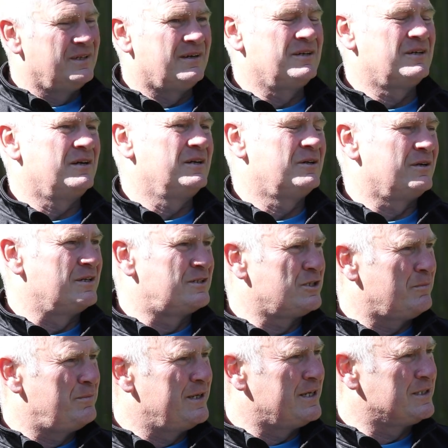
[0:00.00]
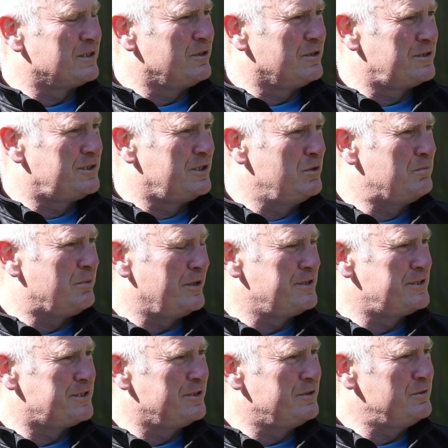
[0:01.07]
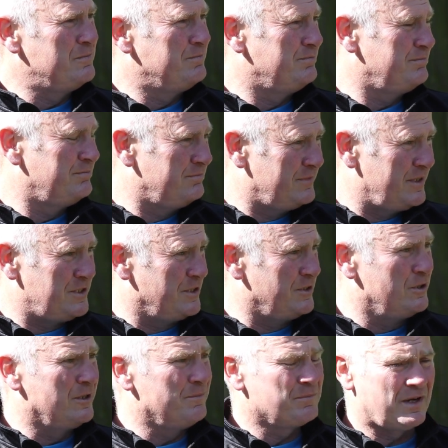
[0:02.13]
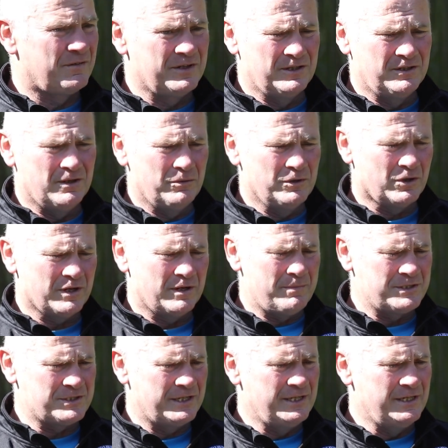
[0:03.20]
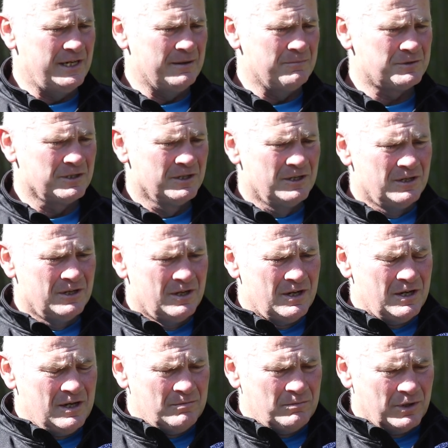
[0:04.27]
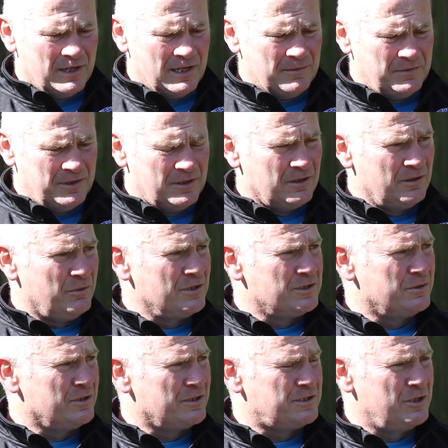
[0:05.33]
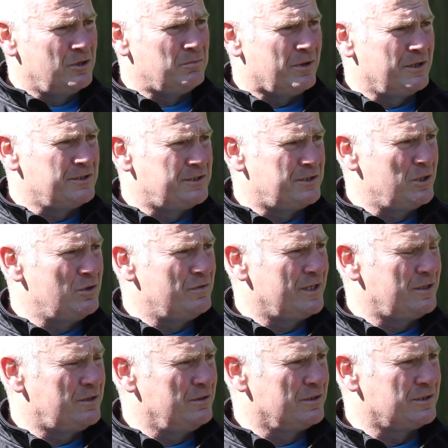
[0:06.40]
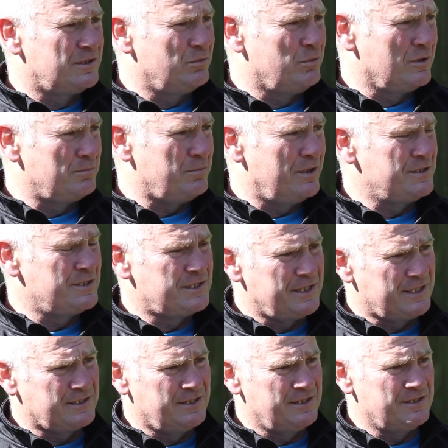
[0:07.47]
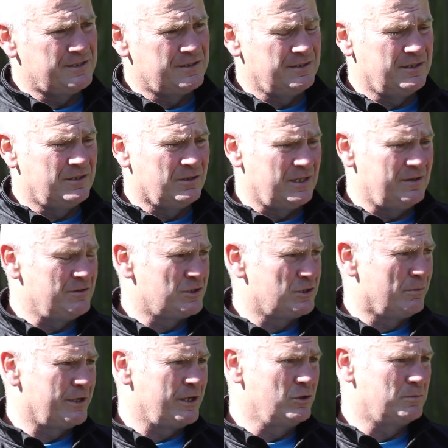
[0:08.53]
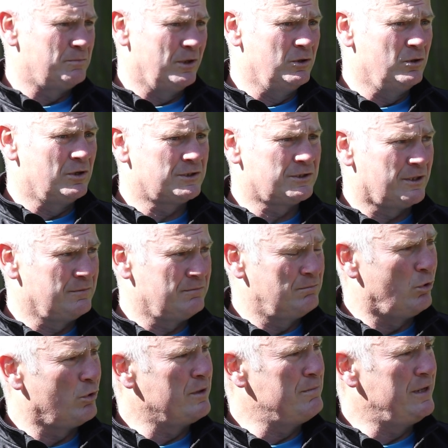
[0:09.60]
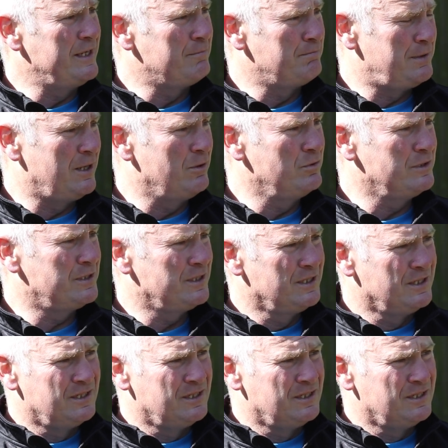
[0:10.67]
You know, you got a top hit, as I got 2.2. As you know, I think you know, we're not going to mention any names, but you've got the ones who've got 2.2 and it goes to 1.6s, and you've got even somebody who's below us on more than £1 million and